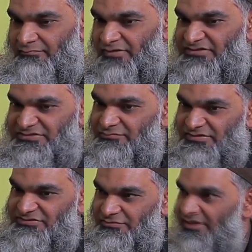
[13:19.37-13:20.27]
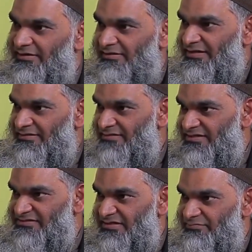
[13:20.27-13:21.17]
much, much greater than,
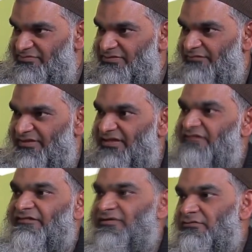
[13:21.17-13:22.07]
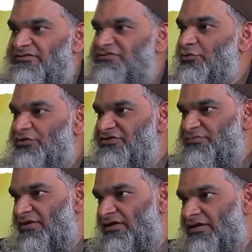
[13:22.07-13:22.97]
than some, some of the individual
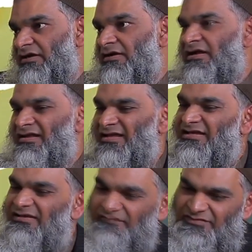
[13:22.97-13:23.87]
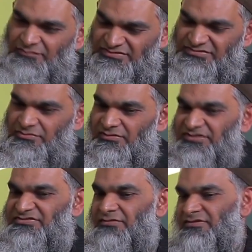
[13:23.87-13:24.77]
stories we hear. Like mm. individual
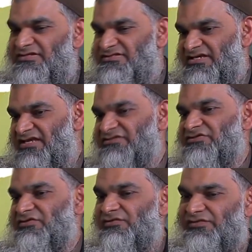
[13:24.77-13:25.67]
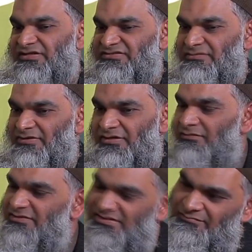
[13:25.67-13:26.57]
stories, somebody says, you know, that
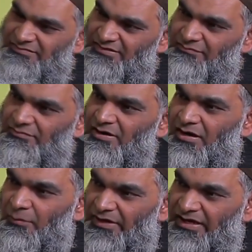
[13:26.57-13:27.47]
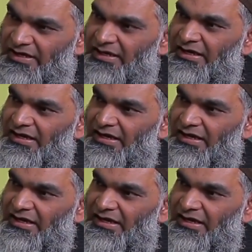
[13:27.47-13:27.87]
somebody looked at me the wrong way,